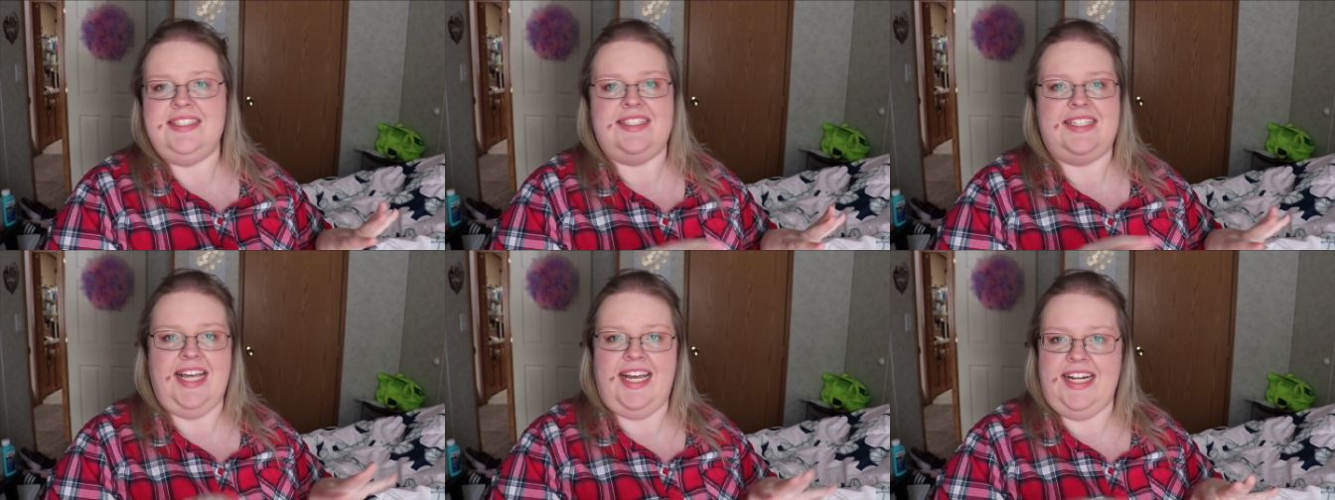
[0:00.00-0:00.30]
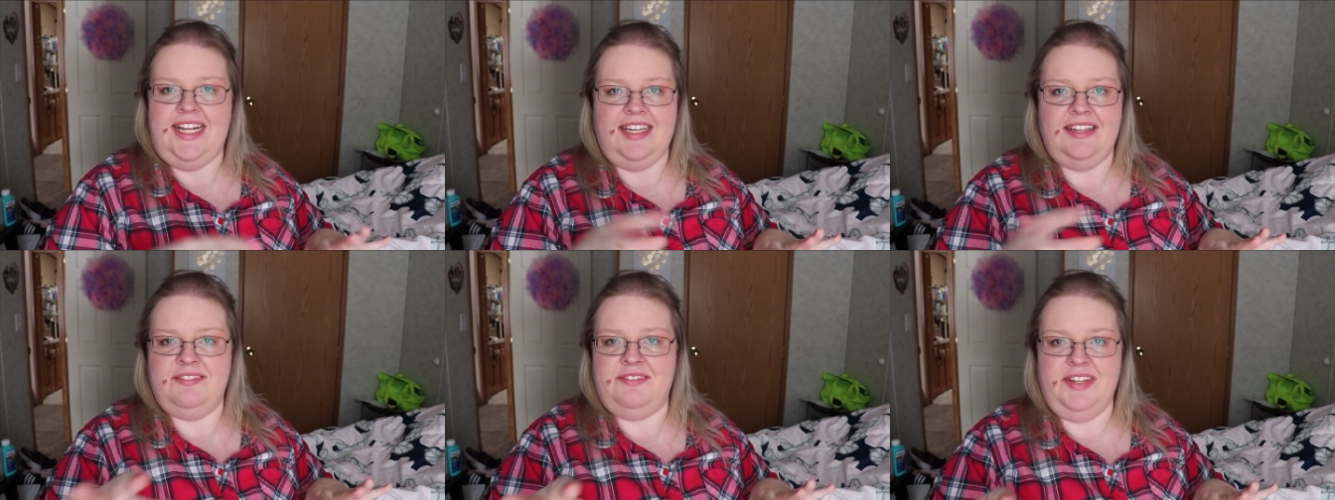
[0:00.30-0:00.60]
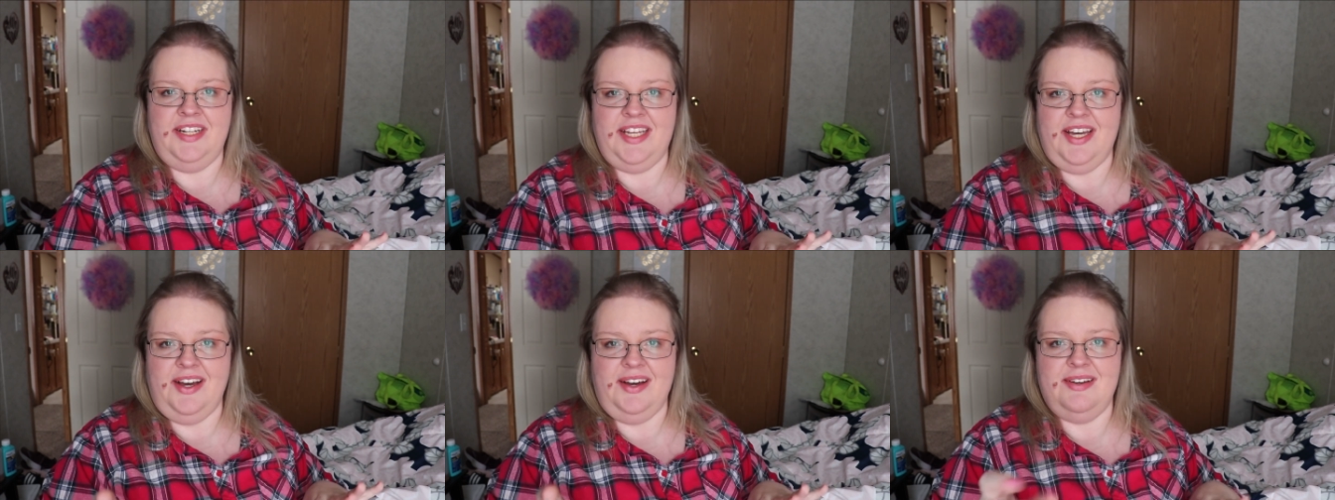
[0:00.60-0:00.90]
dating
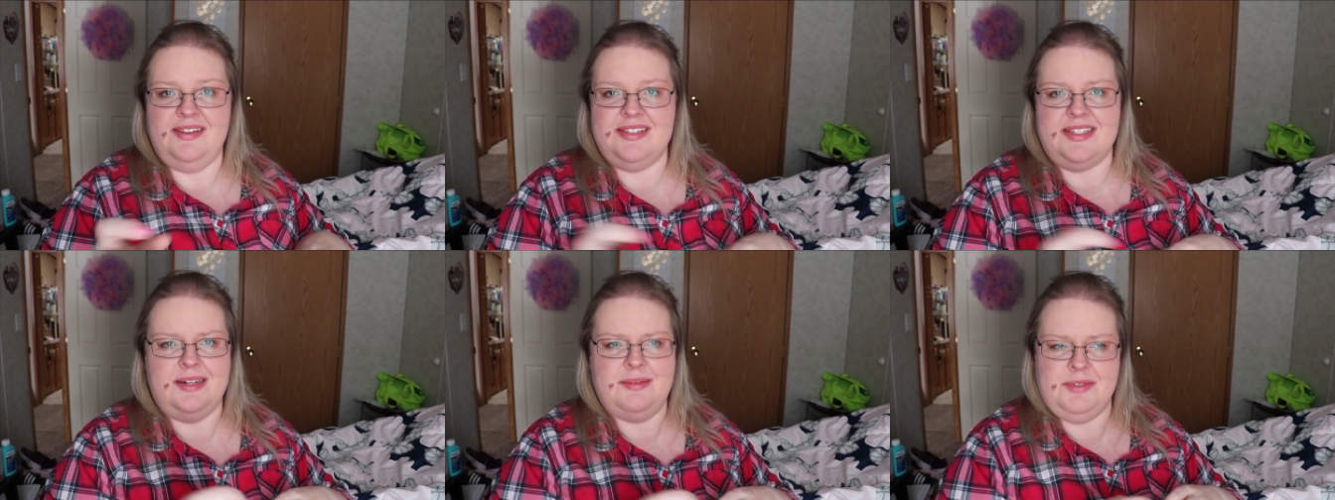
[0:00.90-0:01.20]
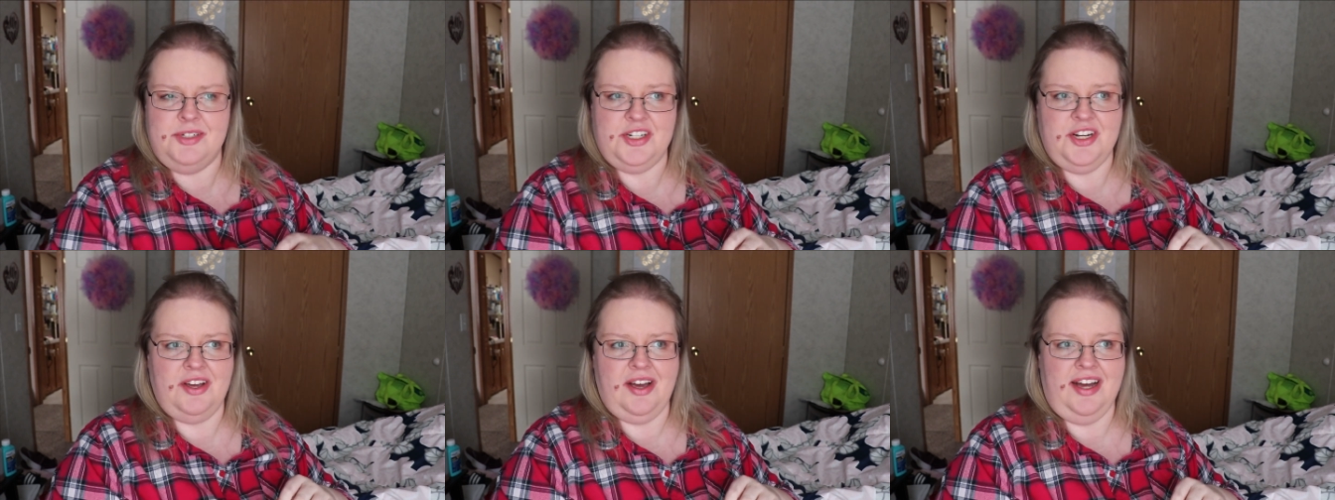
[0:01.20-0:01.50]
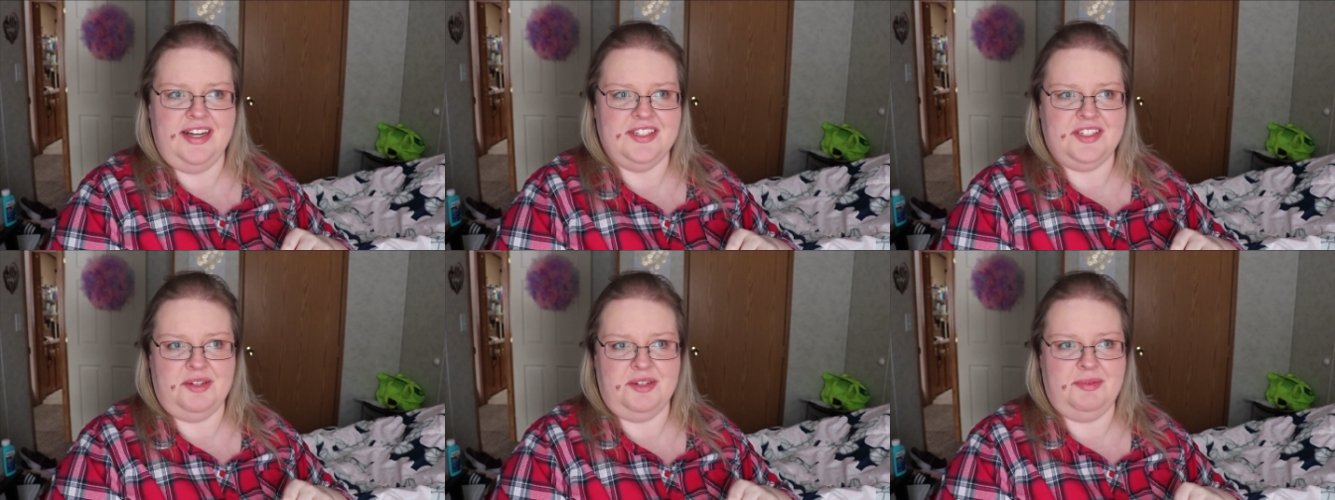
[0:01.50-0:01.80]
videos and I'm sure you
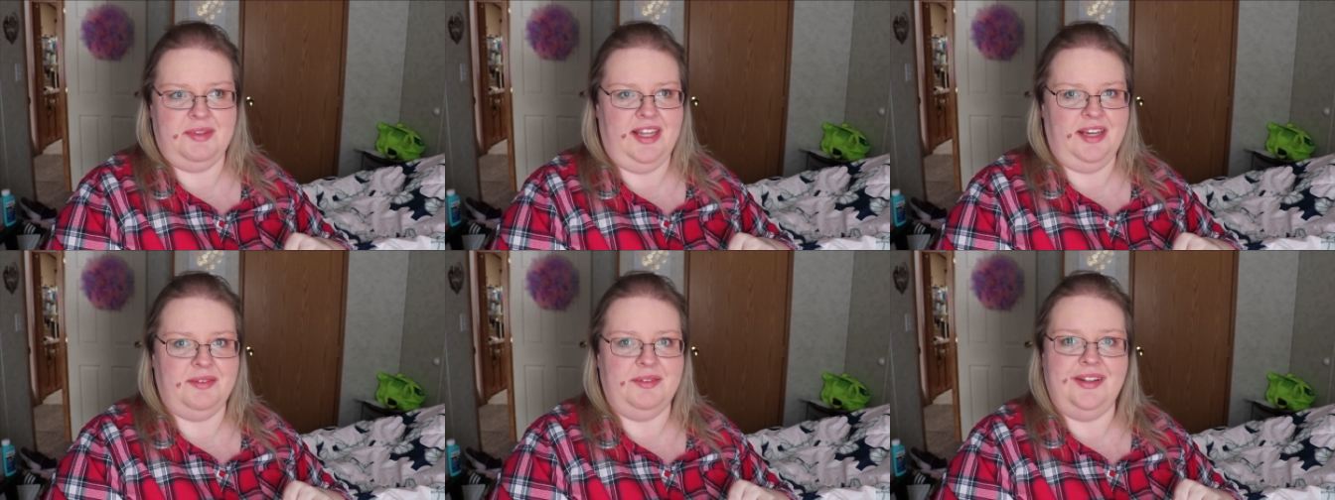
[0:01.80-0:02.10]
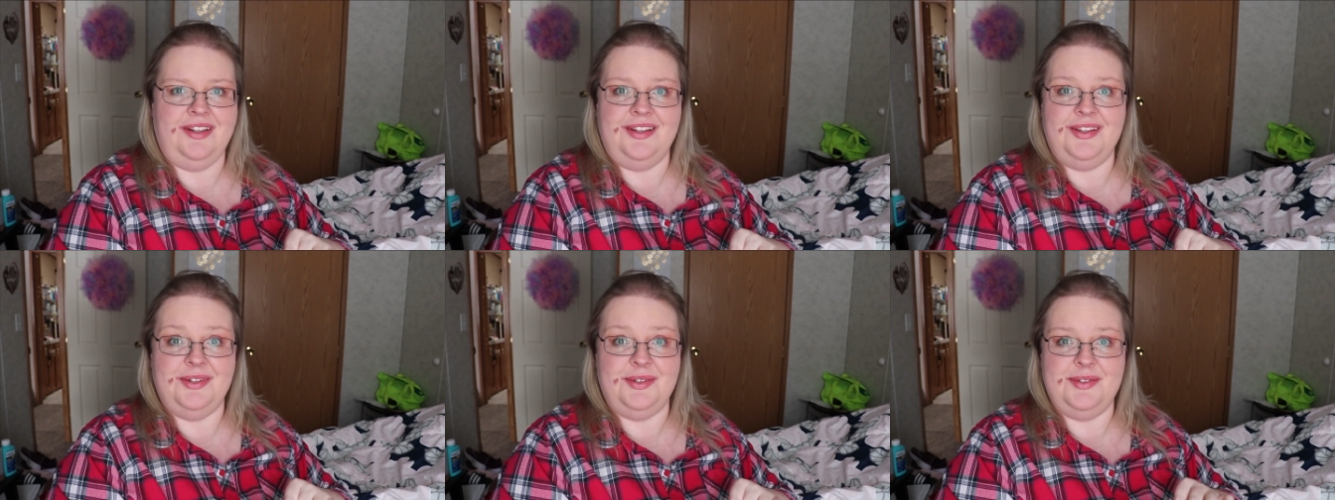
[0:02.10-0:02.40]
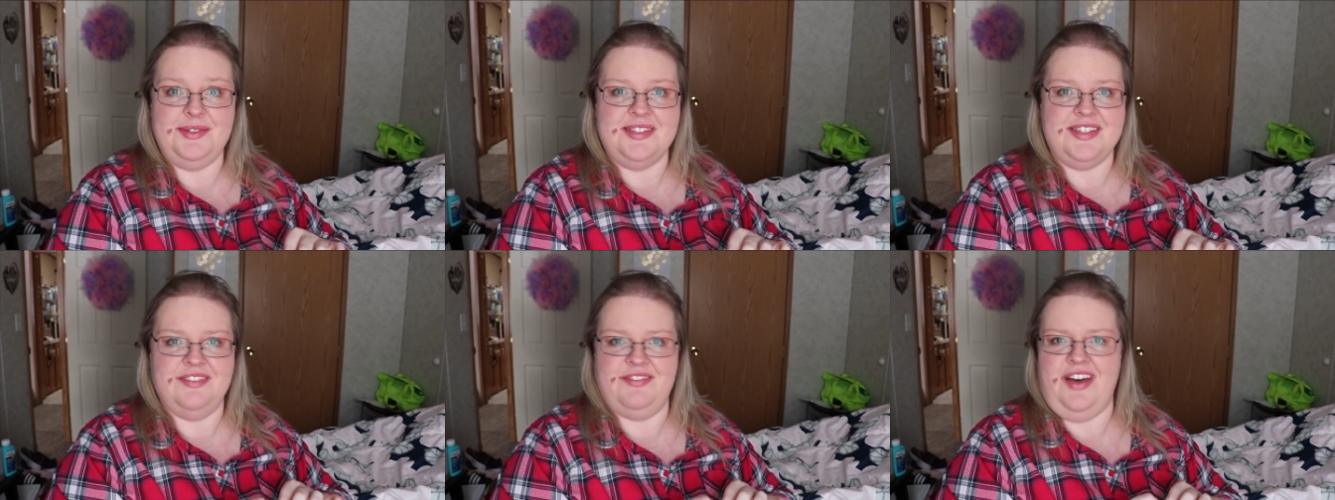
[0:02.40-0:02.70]
guys can be like, well,
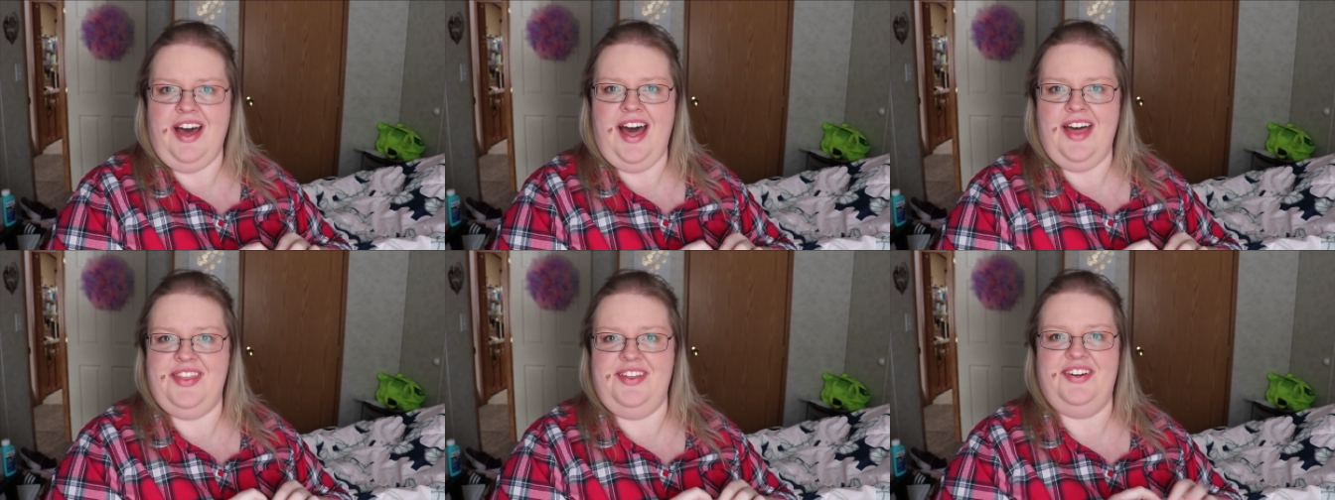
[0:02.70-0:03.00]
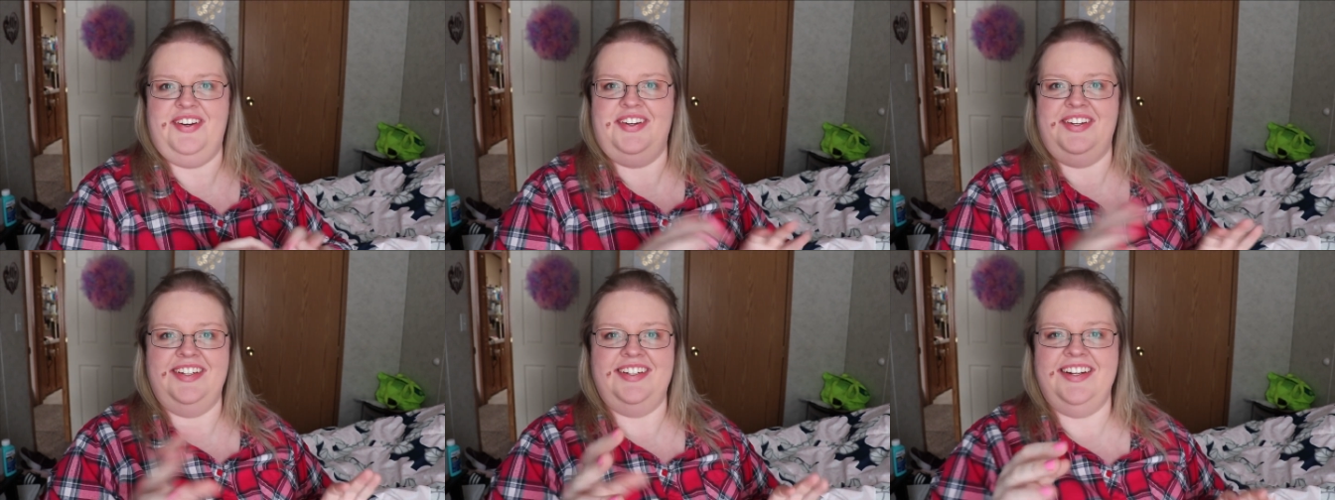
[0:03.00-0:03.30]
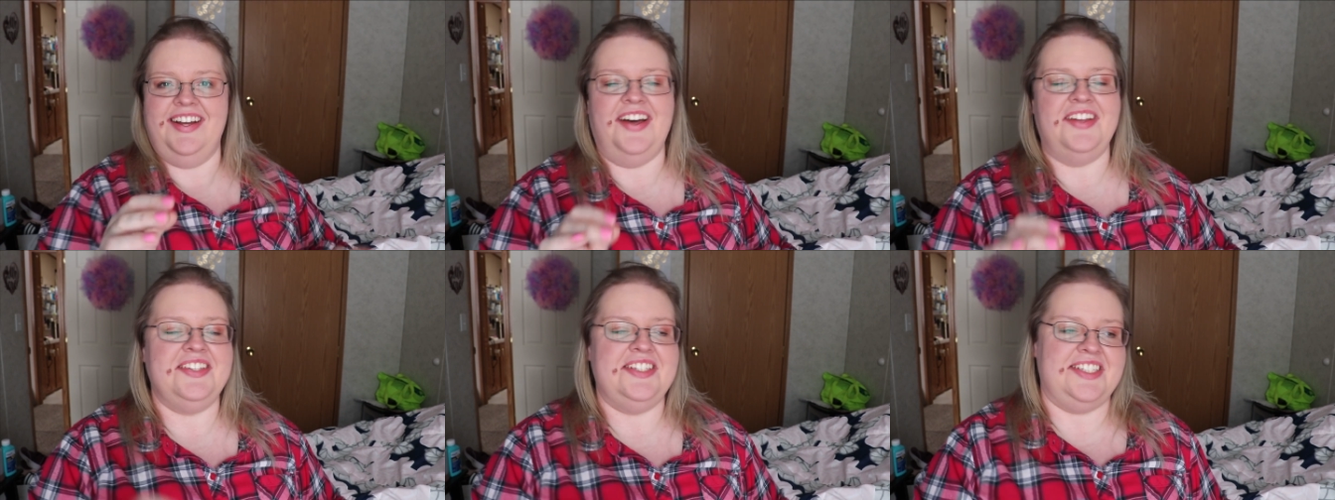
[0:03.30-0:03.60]
who's the father
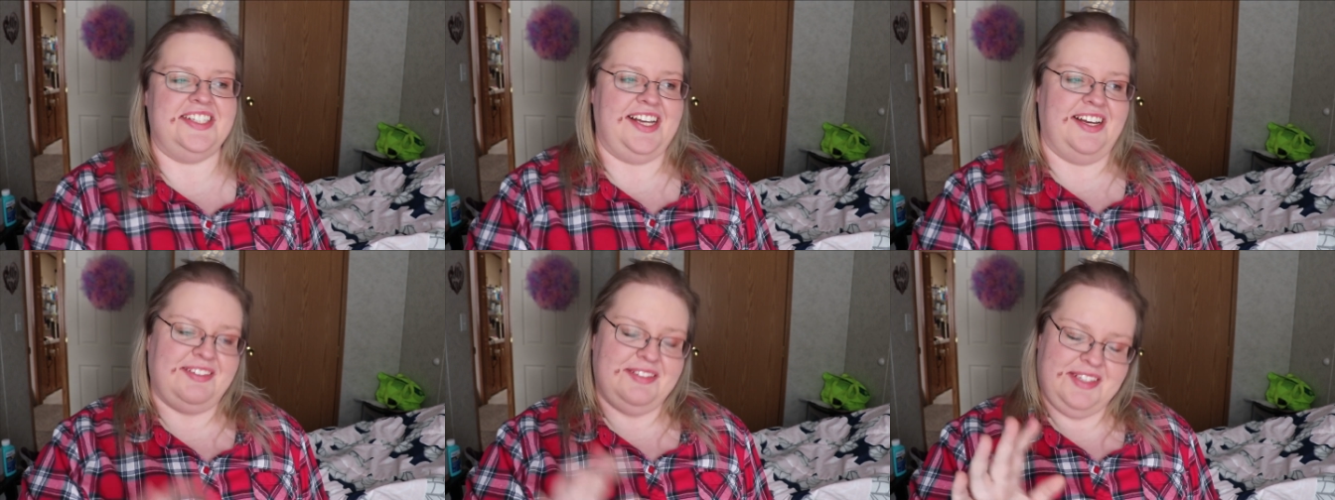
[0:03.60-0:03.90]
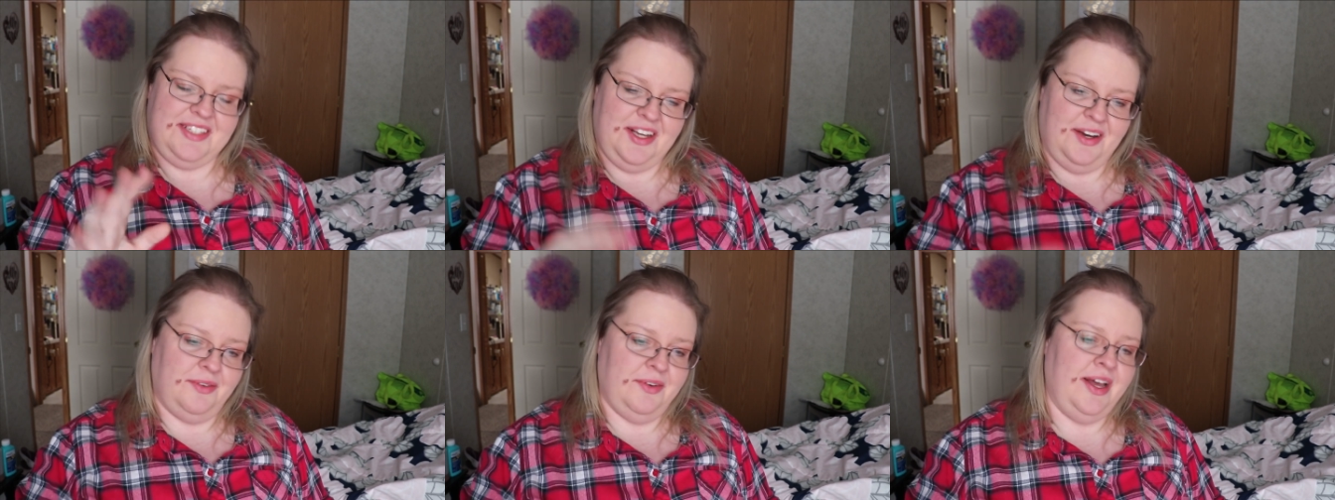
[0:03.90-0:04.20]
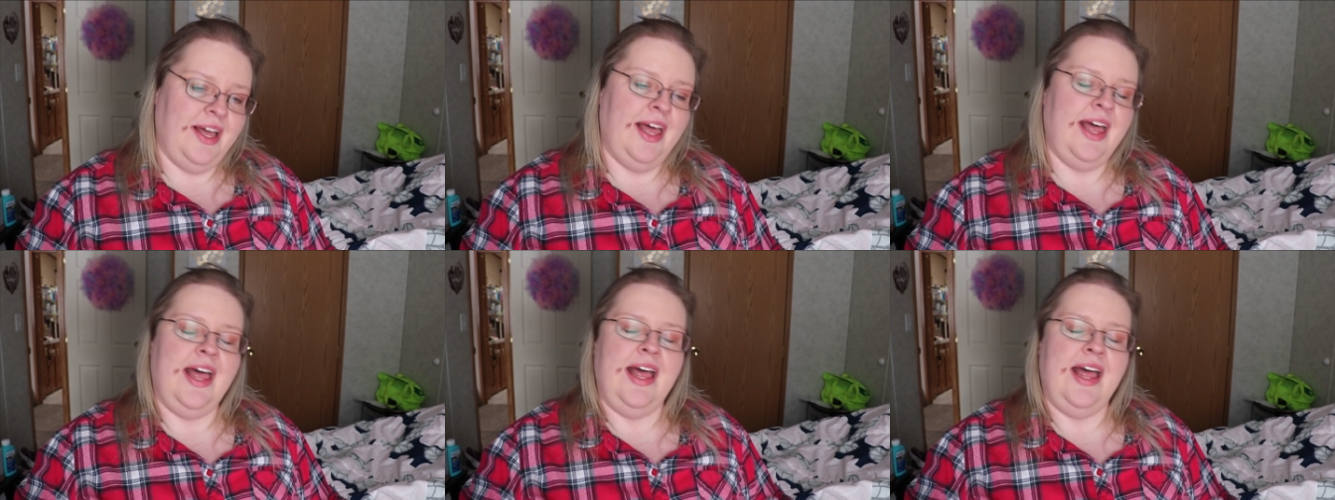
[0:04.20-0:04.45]
and all this stuff. So